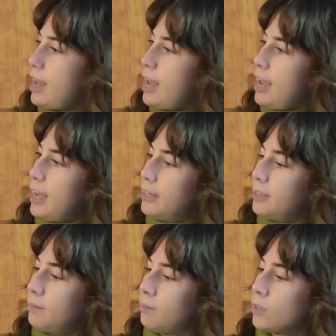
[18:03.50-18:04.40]

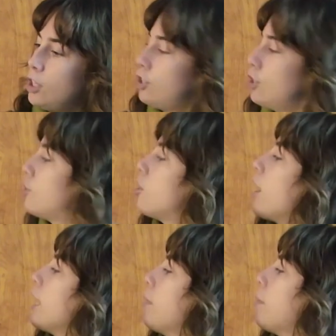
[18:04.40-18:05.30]
and just
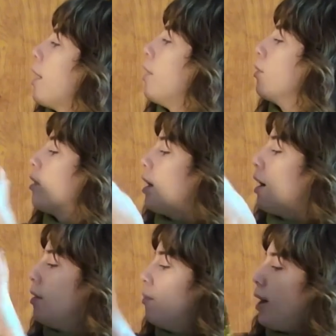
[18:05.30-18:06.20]
talking about
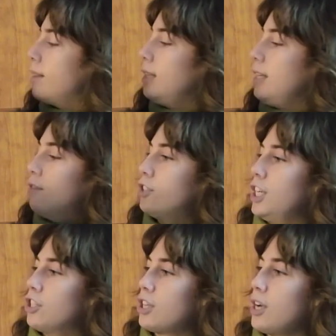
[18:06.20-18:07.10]
why the leaves
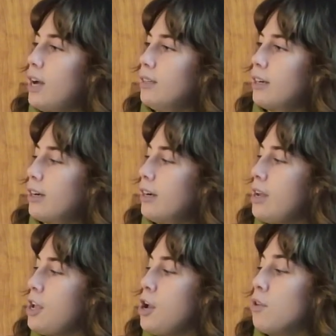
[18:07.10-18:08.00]
change color,
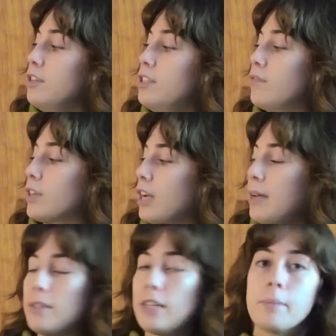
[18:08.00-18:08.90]
the different
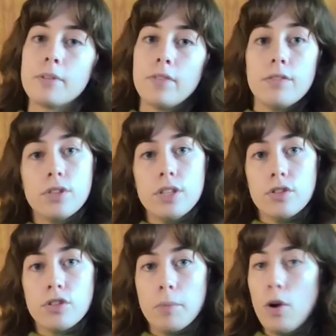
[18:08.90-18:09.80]
types of leaves. These
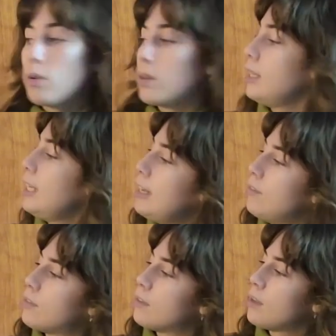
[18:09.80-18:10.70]
are some oak
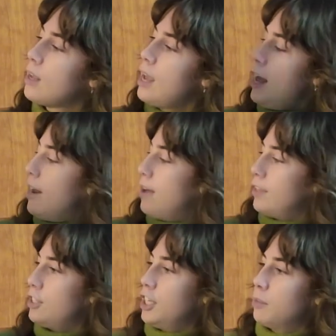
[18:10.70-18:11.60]
leaves, and how
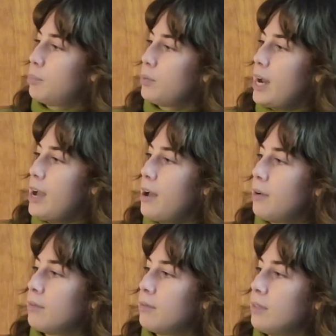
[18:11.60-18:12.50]
they change
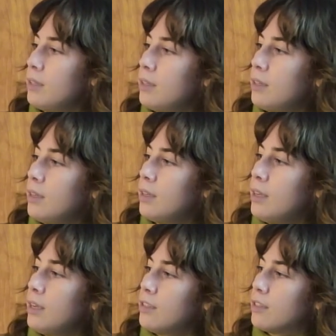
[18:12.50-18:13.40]
brown,
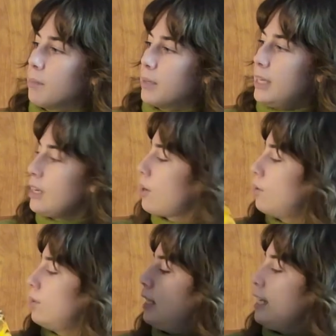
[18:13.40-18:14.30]
some
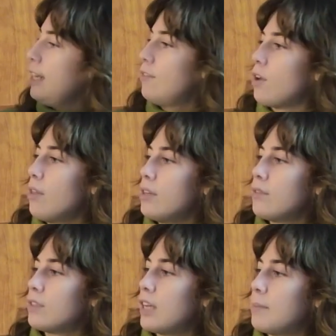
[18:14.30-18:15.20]
ginkgo leaves, all the
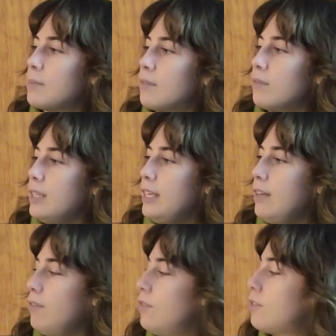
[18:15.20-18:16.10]
different types of
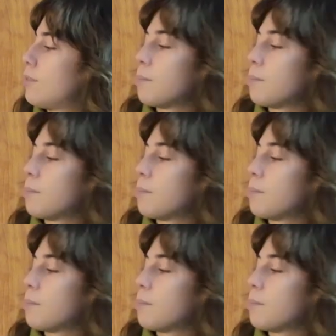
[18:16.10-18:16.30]
leaves